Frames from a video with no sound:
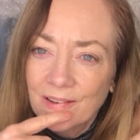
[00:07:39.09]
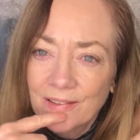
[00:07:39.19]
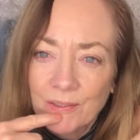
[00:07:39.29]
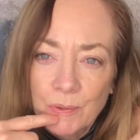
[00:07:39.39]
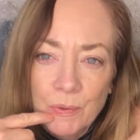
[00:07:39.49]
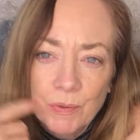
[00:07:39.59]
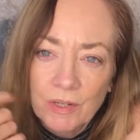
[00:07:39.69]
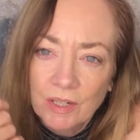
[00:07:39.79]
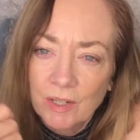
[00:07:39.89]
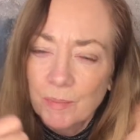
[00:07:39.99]
lunar
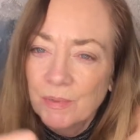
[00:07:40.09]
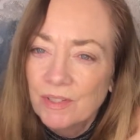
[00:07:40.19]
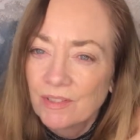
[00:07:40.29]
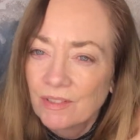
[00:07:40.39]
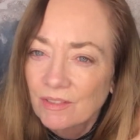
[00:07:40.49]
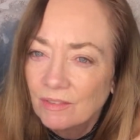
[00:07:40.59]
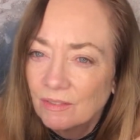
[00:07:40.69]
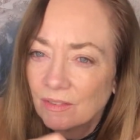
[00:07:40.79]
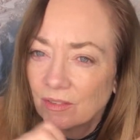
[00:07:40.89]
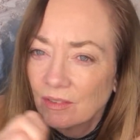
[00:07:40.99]
eclipse
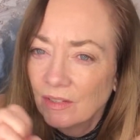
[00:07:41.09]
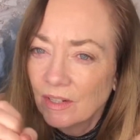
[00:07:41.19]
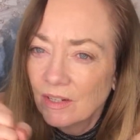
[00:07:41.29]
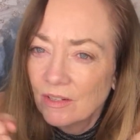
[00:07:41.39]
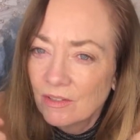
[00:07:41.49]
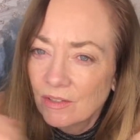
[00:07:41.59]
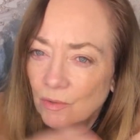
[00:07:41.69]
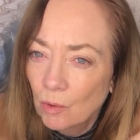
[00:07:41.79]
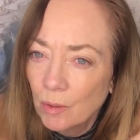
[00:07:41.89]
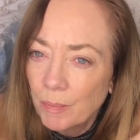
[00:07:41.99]
in
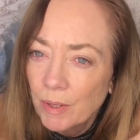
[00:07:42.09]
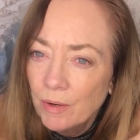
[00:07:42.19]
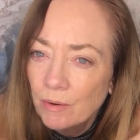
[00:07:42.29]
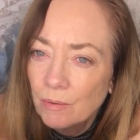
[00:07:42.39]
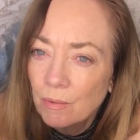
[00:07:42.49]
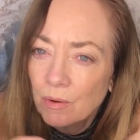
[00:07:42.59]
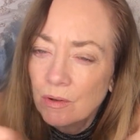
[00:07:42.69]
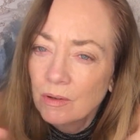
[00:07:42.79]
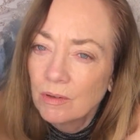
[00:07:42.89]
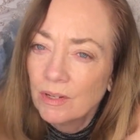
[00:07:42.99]
Scorpio,
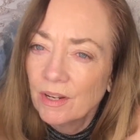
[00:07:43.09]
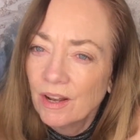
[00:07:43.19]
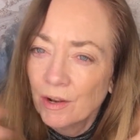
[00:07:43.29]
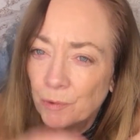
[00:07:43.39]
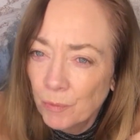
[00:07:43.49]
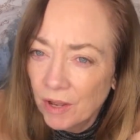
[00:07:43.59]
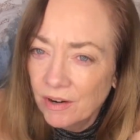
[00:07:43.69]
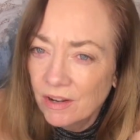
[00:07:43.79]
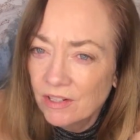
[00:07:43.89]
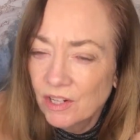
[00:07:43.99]
in Anuradha
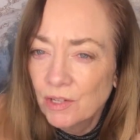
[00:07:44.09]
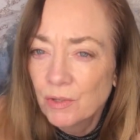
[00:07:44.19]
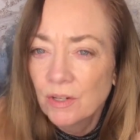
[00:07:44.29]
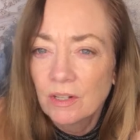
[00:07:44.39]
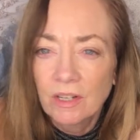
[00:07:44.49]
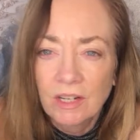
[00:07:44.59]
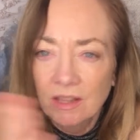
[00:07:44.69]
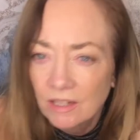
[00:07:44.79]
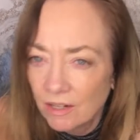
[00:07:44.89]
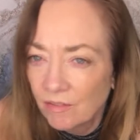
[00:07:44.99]
Nakshatra, like at
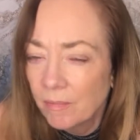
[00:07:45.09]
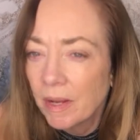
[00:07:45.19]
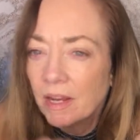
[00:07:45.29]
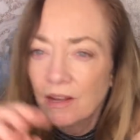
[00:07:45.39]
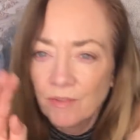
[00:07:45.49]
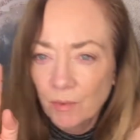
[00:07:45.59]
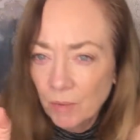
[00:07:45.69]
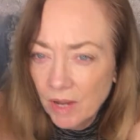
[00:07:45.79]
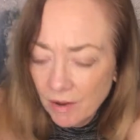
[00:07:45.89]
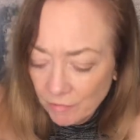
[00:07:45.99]
the end of May, and then we
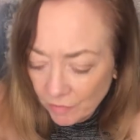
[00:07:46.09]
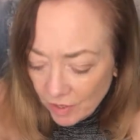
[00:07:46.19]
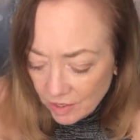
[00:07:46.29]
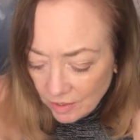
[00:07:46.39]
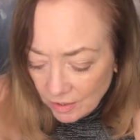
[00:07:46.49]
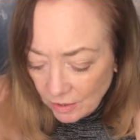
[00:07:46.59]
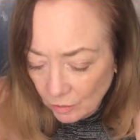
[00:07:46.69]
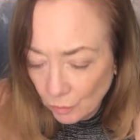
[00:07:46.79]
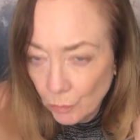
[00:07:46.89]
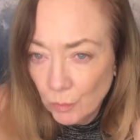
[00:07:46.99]
have a
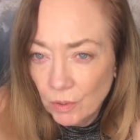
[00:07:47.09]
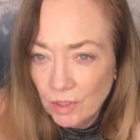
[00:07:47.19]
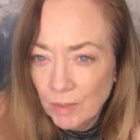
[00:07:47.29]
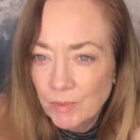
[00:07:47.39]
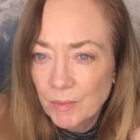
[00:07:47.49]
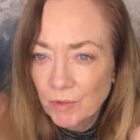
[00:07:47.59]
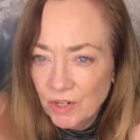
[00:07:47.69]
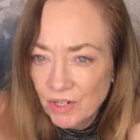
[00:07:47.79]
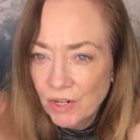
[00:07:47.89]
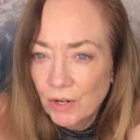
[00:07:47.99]
lunar eclipse in
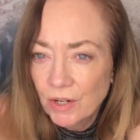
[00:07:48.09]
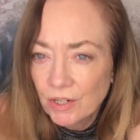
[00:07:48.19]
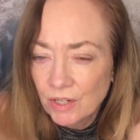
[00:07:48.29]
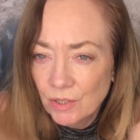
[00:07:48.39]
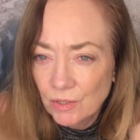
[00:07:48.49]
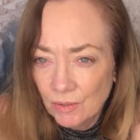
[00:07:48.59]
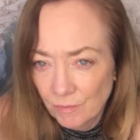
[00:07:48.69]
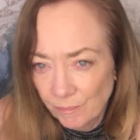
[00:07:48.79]
Mrigashira in